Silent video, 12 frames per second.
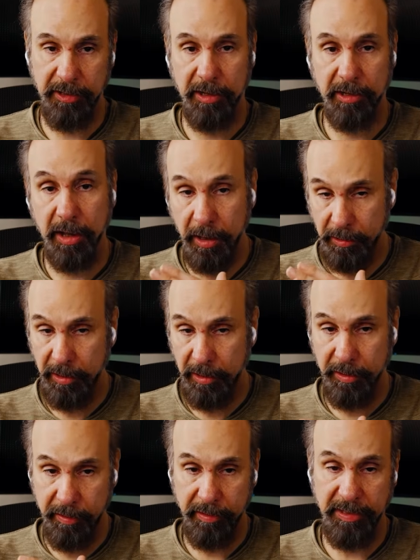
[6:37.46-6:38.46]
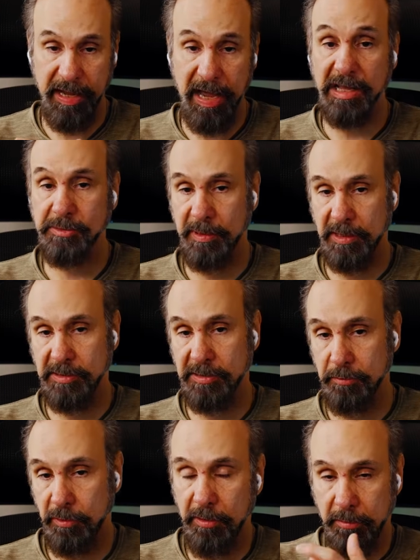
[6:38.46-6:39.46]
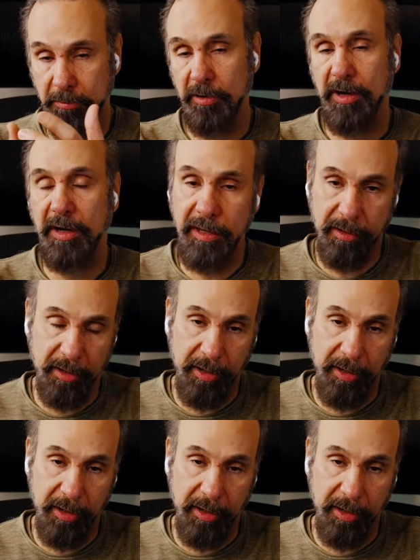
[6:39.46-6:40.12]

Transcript: and nonlinearity aspects. We're here